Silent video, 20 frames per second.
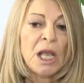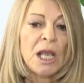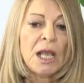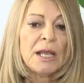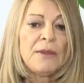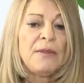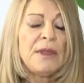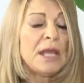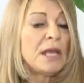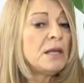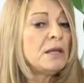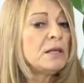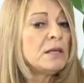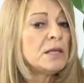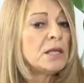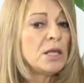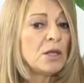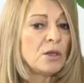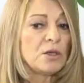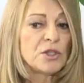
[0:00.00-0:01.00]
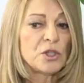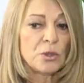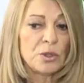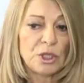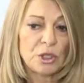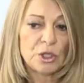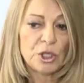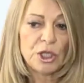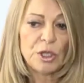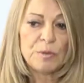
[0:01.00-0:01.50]
And then he also
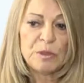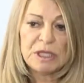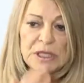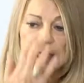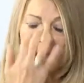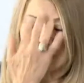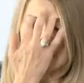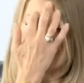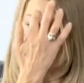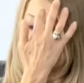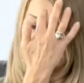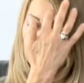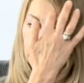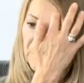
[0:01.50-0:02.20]
determined that